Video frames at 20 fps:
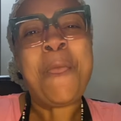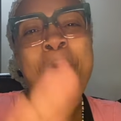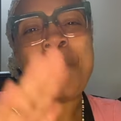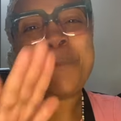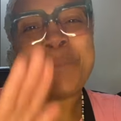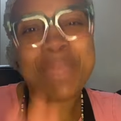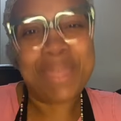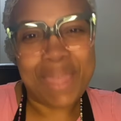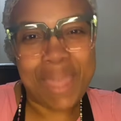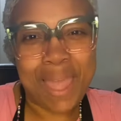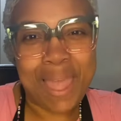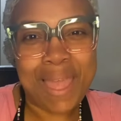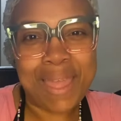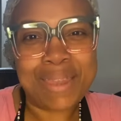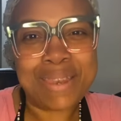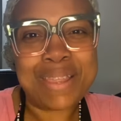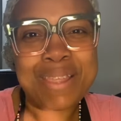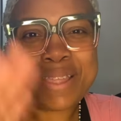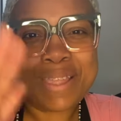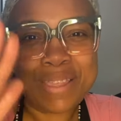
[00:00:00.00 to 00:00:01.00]
But
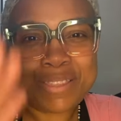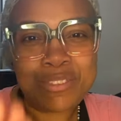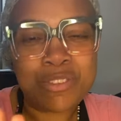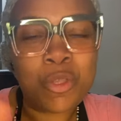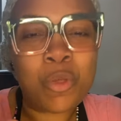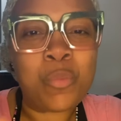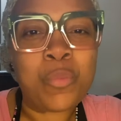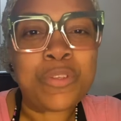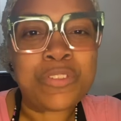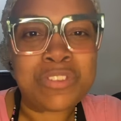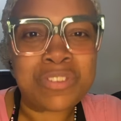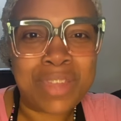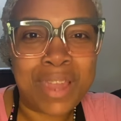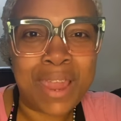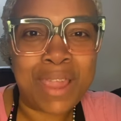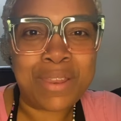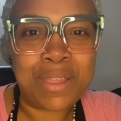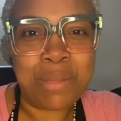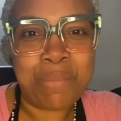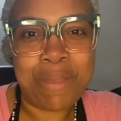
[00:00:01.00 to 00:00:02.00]
God is
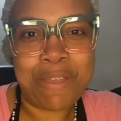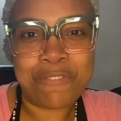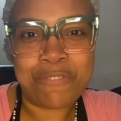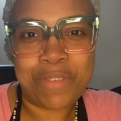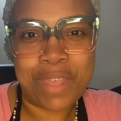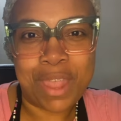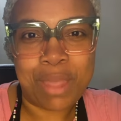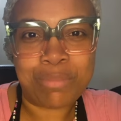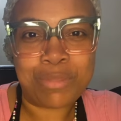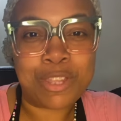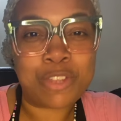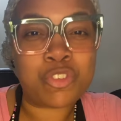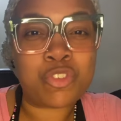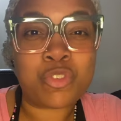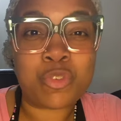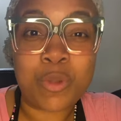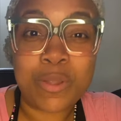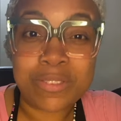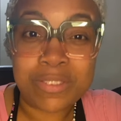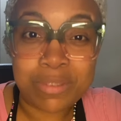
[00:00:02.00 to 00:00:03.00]
withstanding, my family.
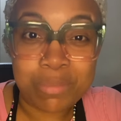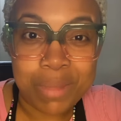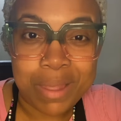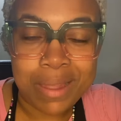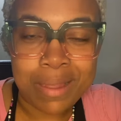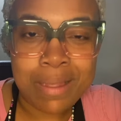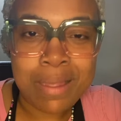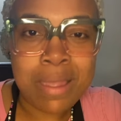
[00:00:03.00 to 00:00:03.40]
Trust me.